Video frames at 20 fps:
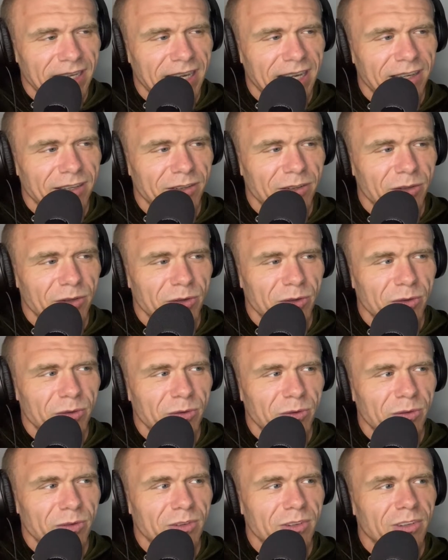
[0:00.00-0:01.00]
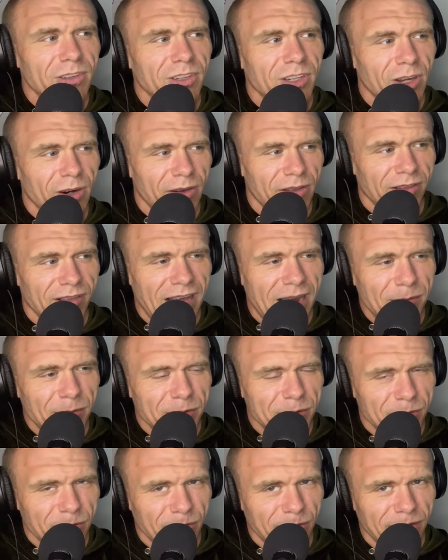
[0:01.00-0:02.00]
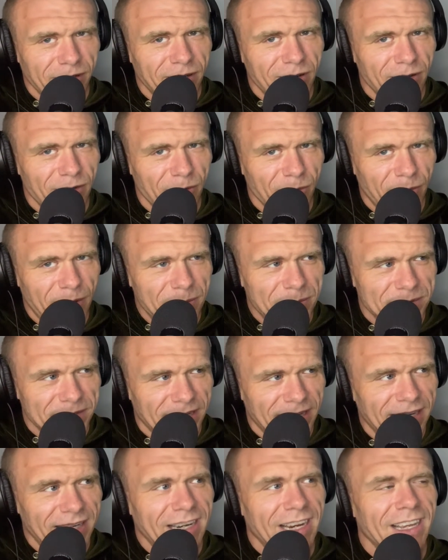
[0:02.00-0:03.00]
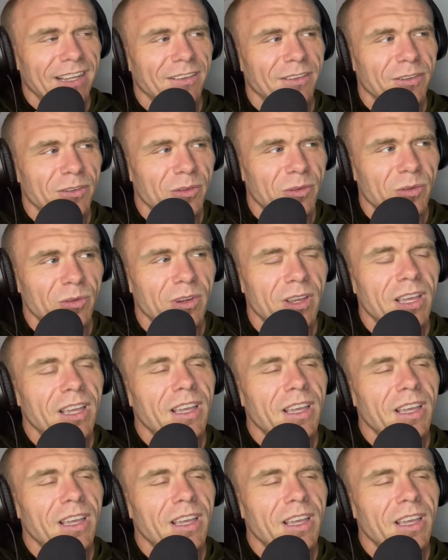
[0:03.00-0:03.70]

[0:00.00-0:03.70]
and you go to the laboratory on the website and you